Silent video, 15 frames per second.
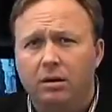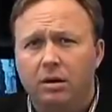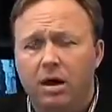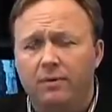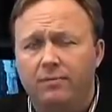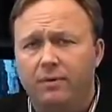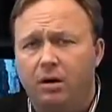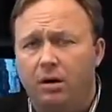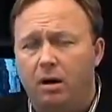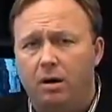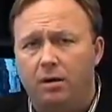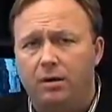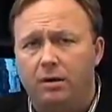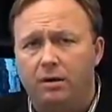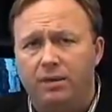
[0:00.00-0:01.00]
of all of
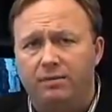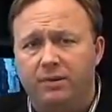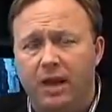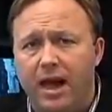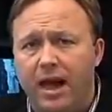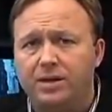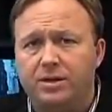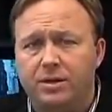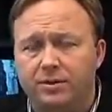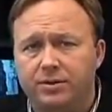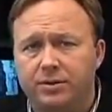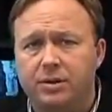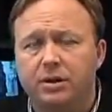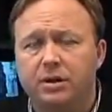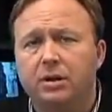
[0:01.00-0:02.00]
their evil
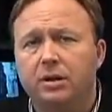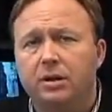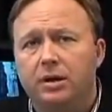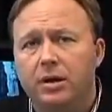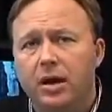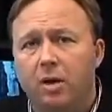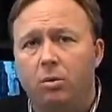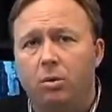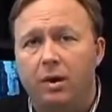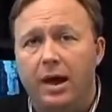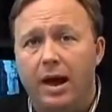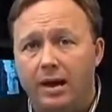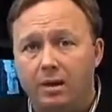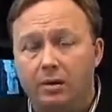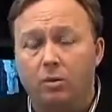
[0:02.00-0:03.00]
actions. And now we're
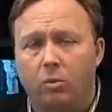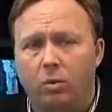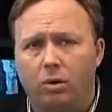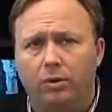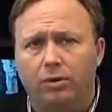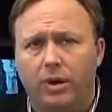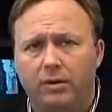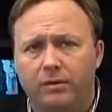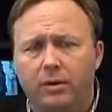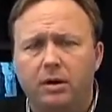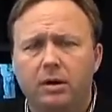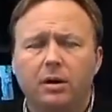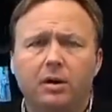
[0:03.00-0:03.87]
hated the world over.